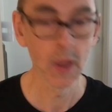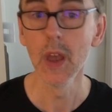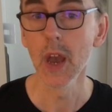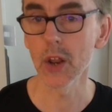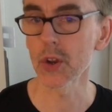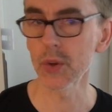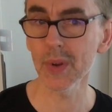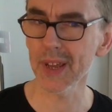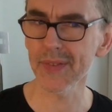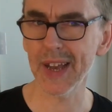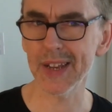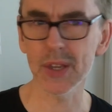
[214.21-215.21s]
And you can do it
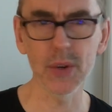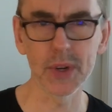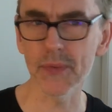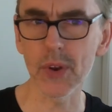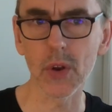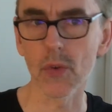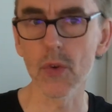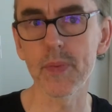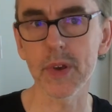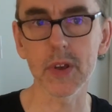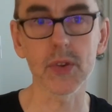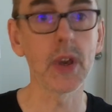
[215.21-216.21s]
like that too, different
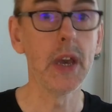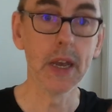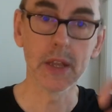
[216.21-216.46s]
groupings.